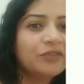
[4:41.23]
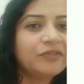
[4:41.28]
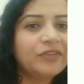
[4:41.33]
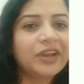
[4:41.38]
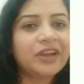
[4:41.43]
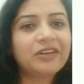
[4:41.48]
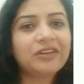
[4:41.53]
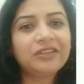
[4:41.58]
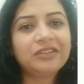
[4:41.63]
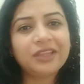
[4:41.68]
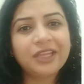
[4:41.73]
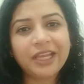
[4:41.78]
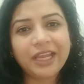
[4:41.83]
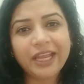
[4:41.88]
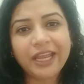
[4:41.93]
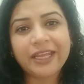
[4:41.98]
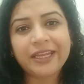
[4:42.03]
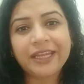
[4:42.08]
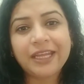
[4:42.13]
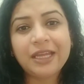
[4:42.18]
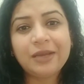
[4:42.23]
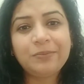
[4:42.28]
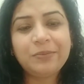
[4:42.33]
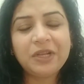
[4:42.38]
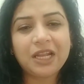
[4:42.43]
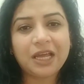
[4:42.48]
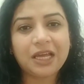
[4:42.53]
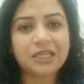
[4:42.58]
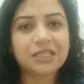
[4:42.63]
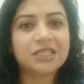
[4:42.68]
wherein they
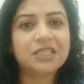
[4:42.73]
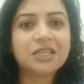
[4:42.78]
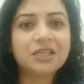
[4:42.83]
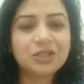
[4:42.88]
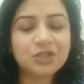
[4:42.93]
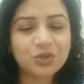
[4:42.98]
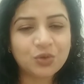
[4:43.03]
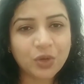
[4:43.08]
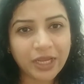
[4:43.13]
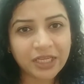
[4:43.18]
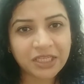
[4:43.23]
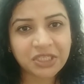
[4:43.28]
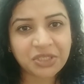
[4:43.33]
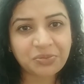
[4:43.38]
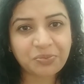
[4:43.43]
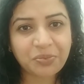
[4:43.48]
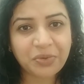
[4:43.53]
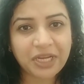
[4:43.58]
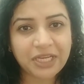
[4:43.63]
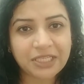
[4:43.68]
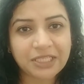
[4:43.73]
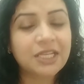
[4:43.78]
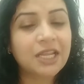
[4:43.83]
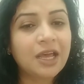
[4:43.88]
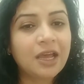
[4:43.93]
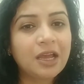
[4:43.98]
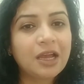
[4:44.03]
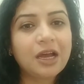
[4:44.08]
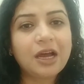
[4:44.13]
enable us to express